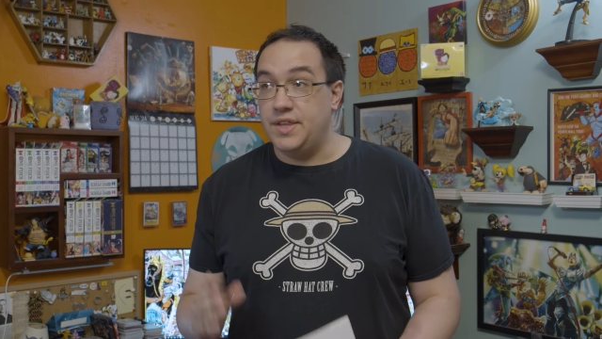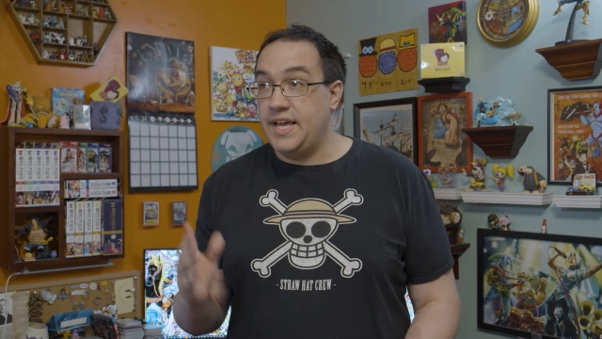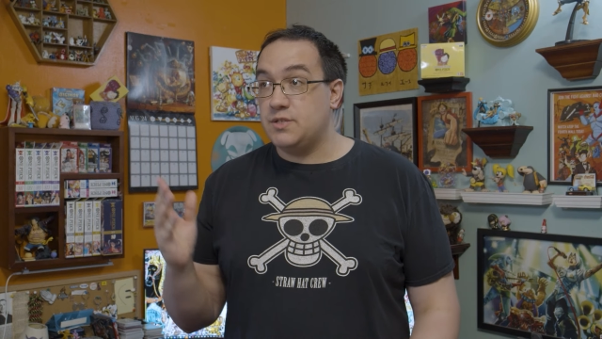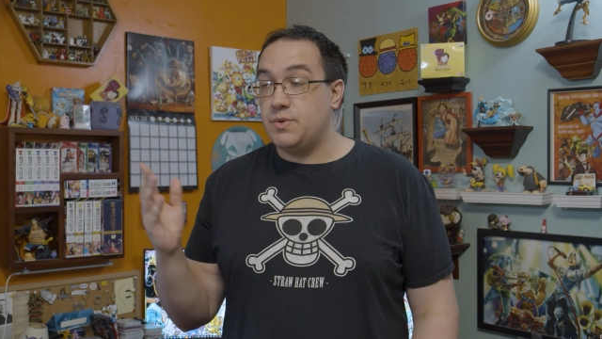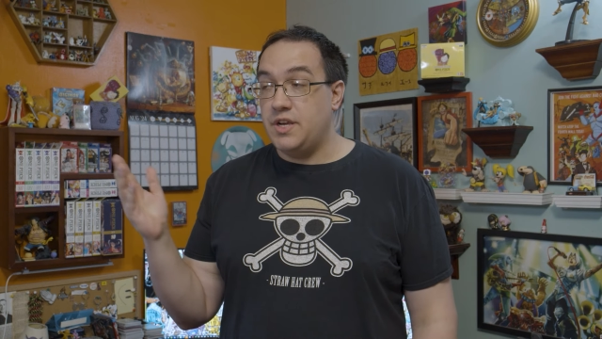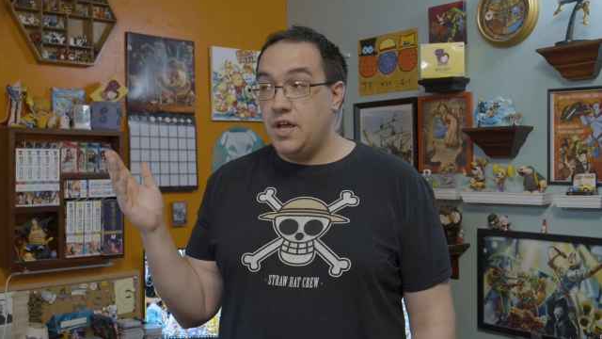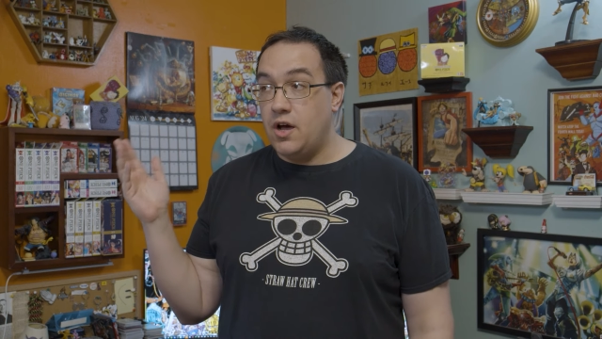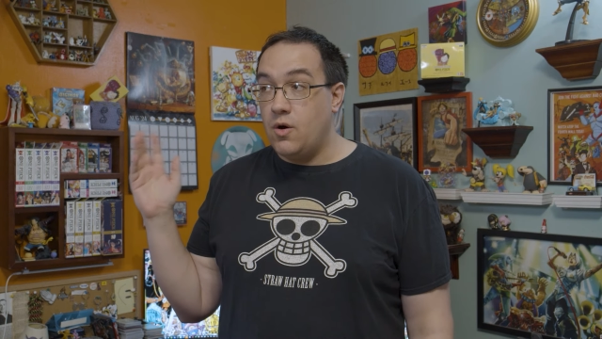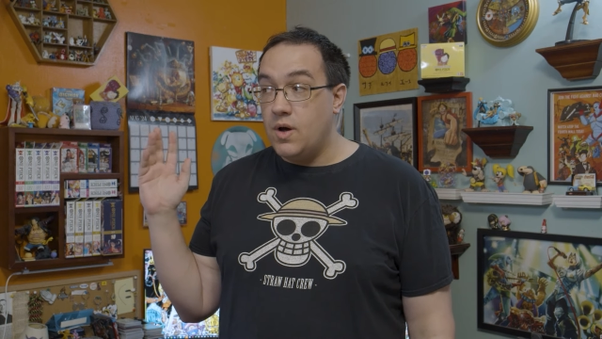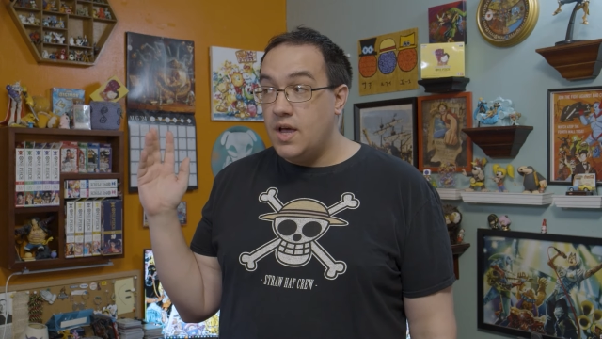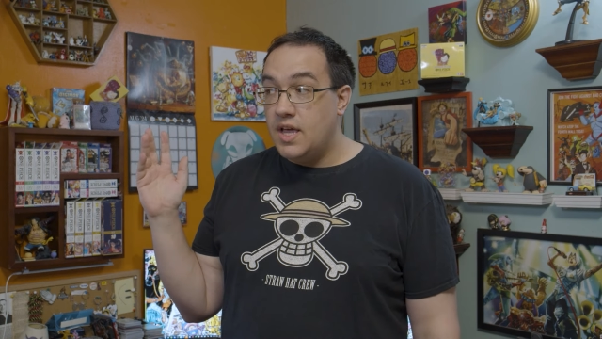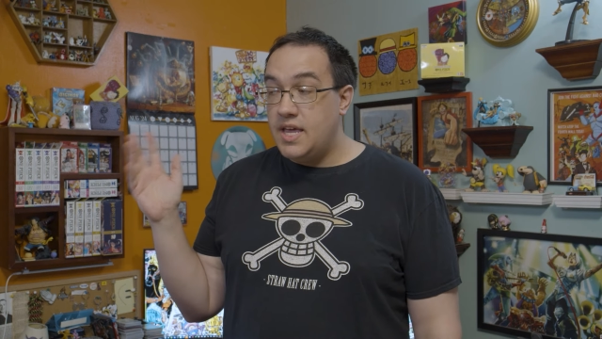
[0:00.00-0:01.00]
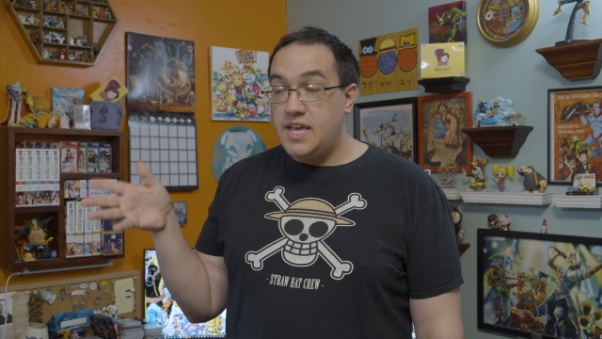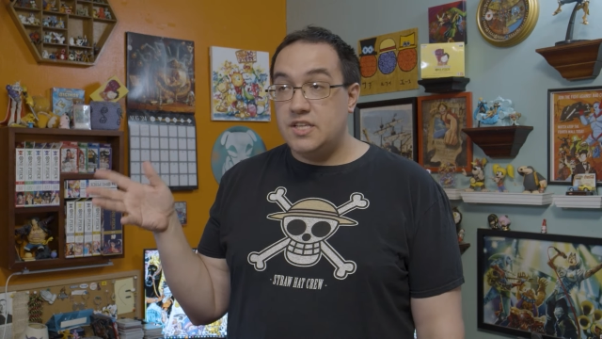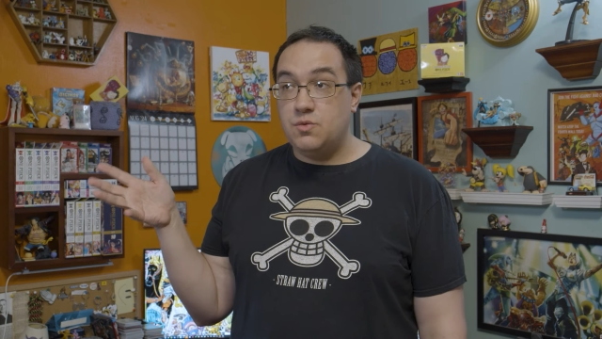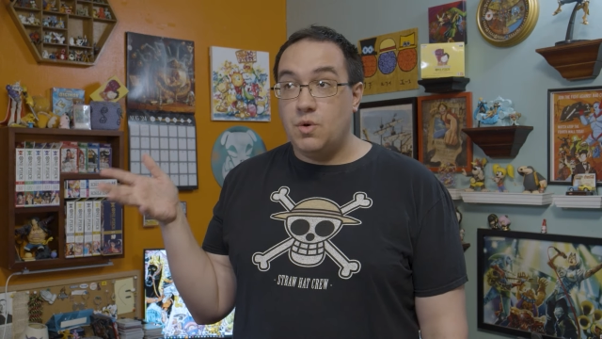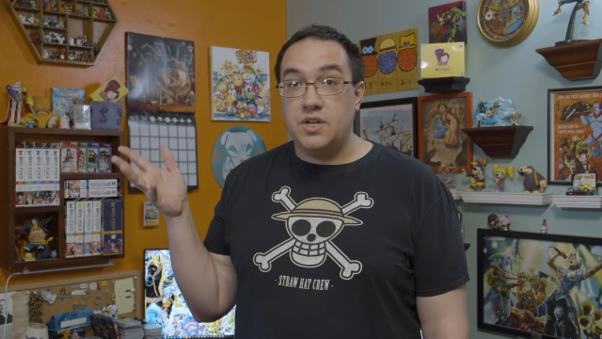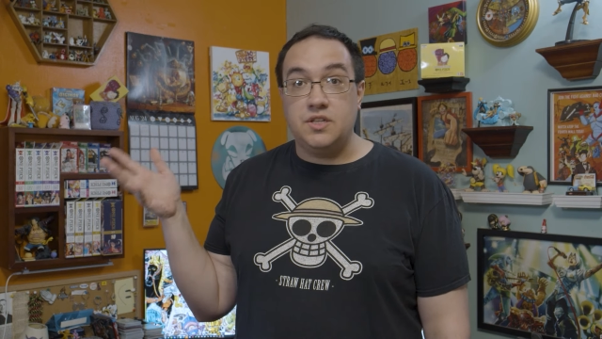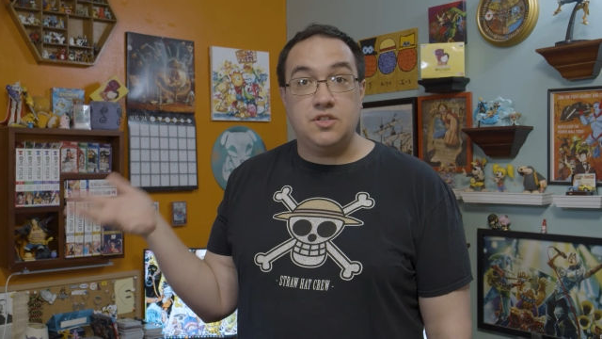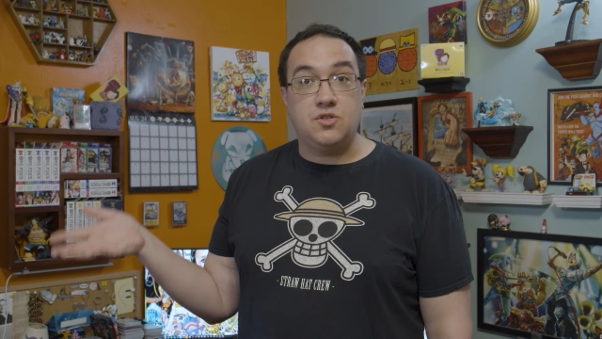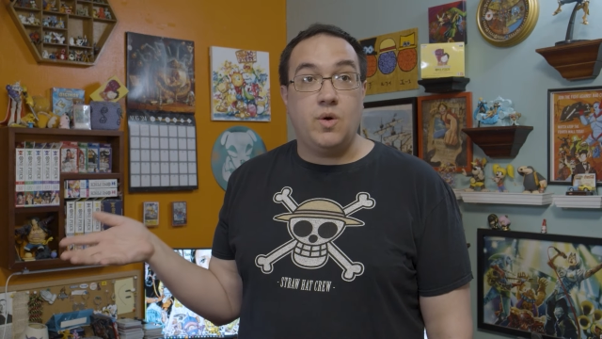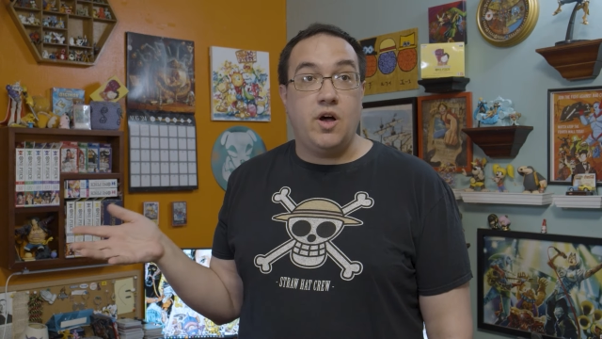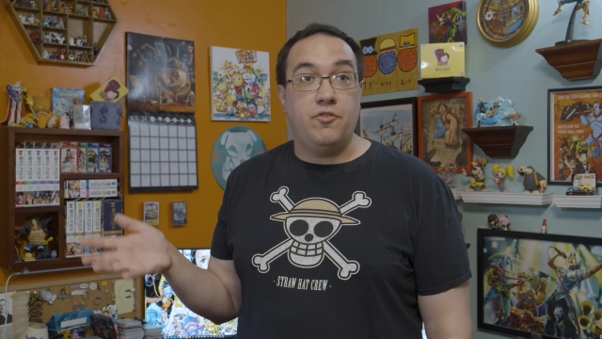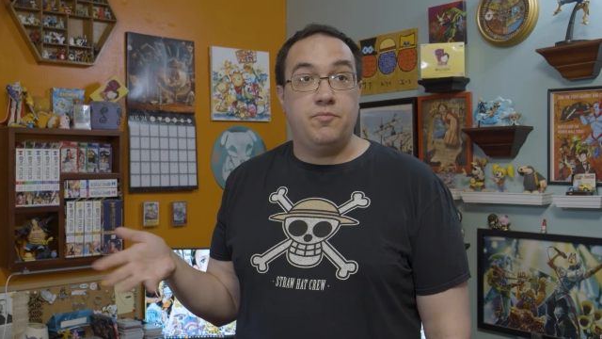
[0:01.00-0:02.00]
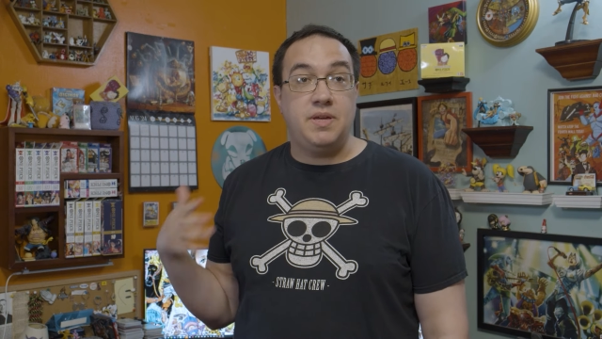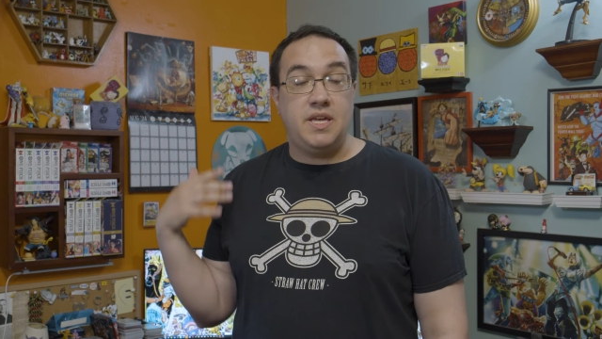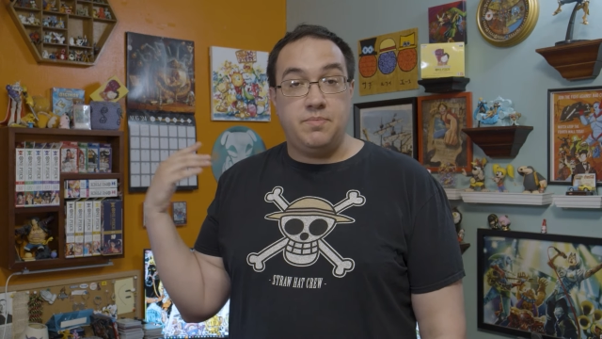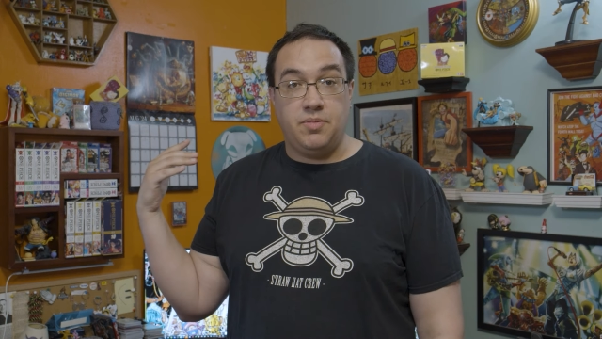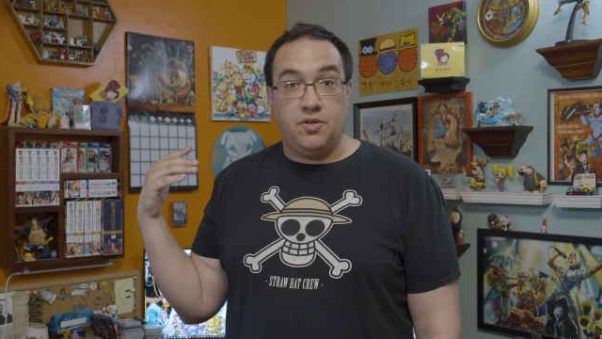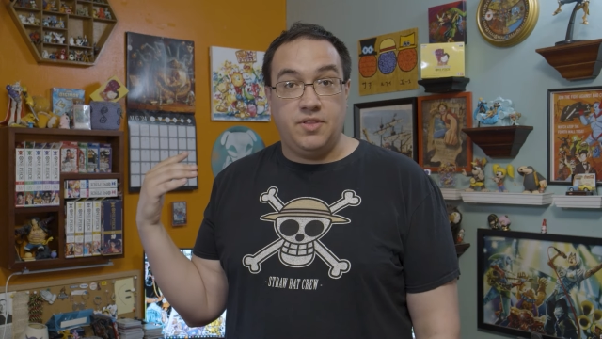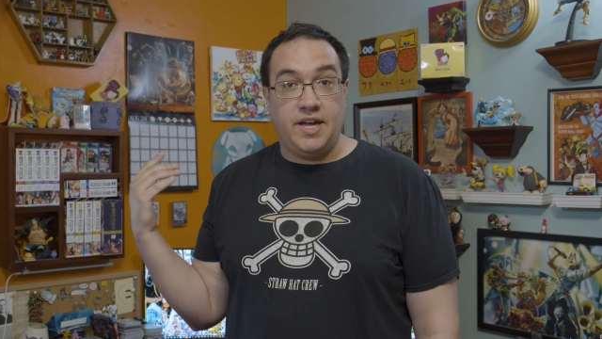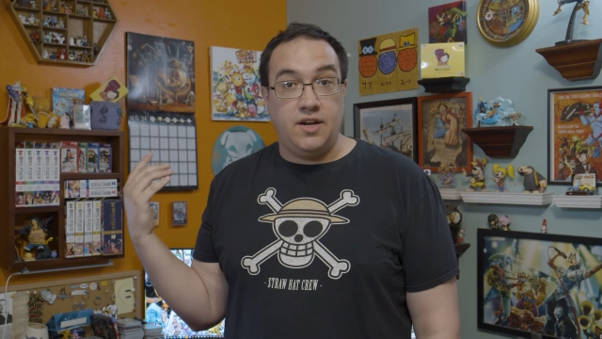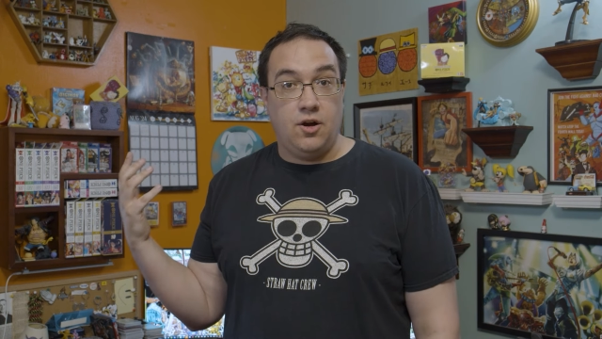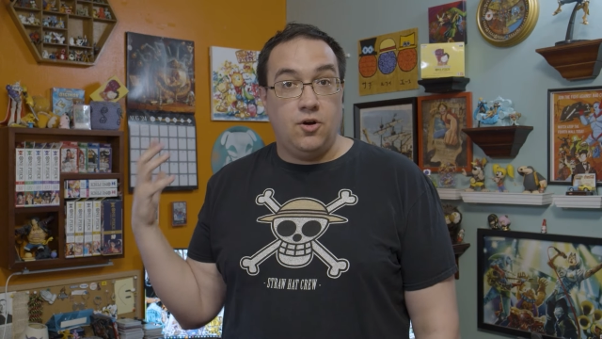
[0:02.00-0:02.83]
And as we know, he's one of the 12 people that